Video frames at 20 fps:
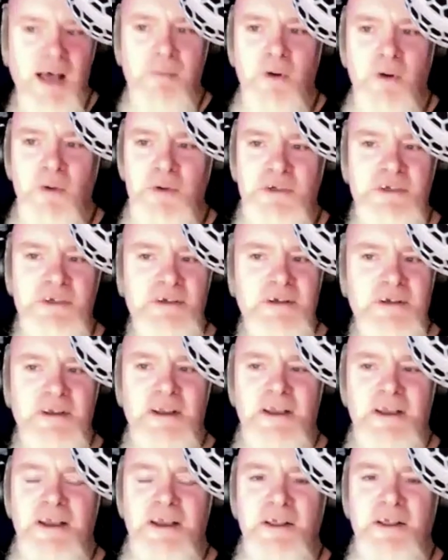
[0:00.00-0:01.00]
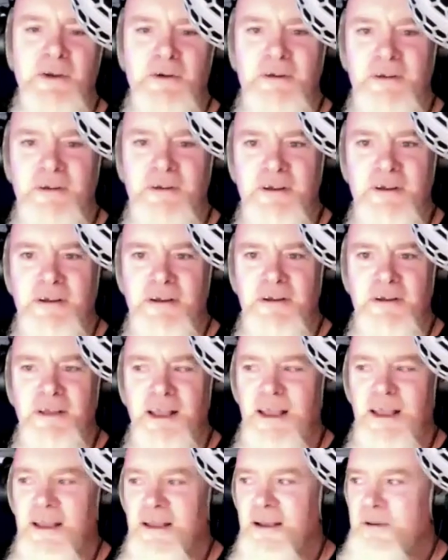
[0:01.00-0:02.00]
I'm always...
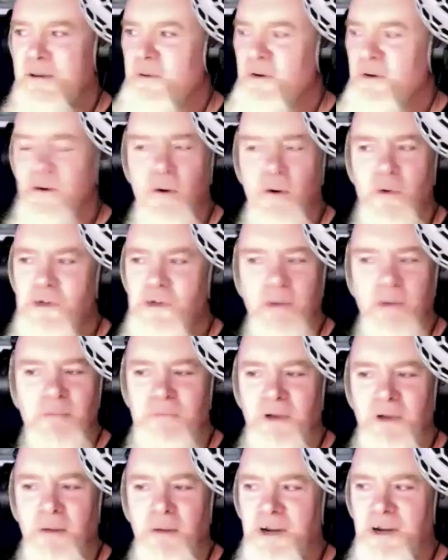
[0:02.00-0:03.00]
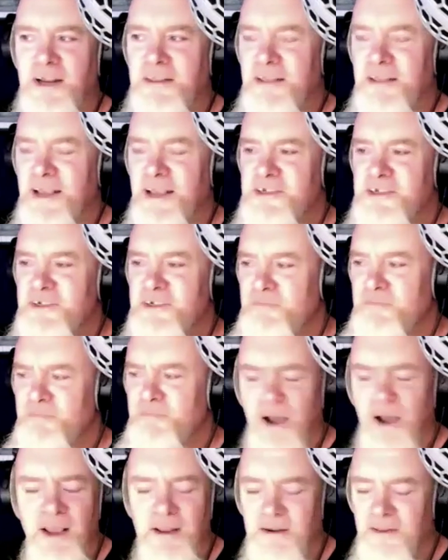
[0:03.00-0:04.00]
I'm always upgrading this and
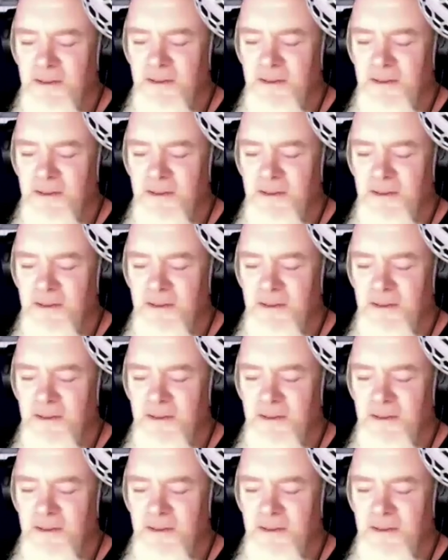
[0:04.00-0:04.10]
buying